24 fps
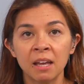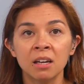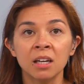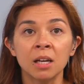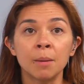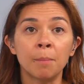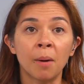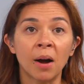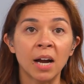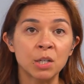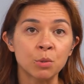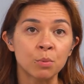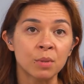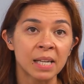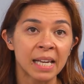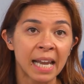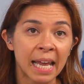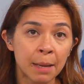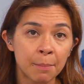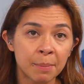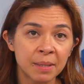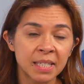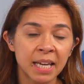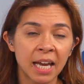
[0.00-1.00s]
Combined with the
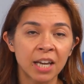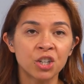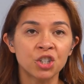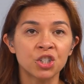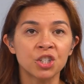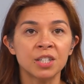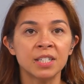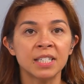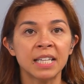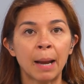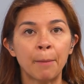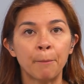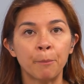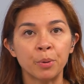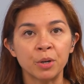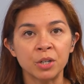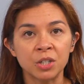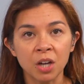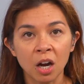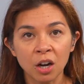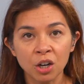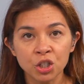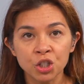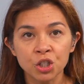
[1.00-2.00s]
labor tensions and
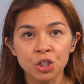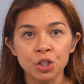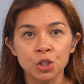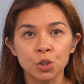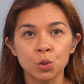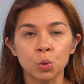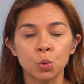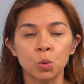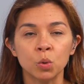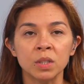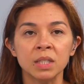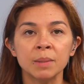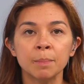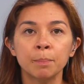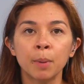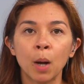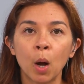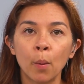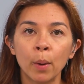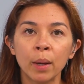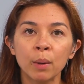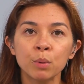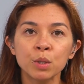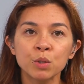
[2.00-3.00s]
production stalls,
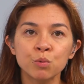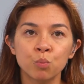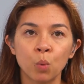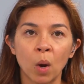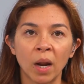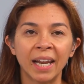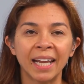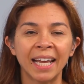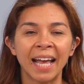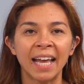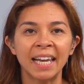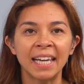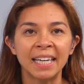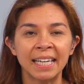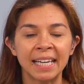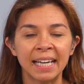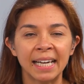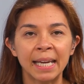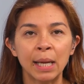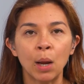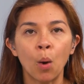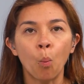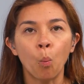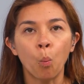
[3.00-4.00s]
Boeing was running at a
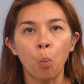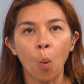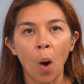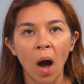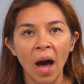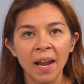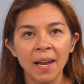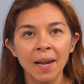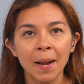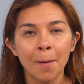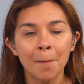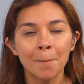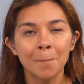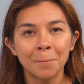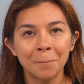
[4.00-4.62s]
nearly $1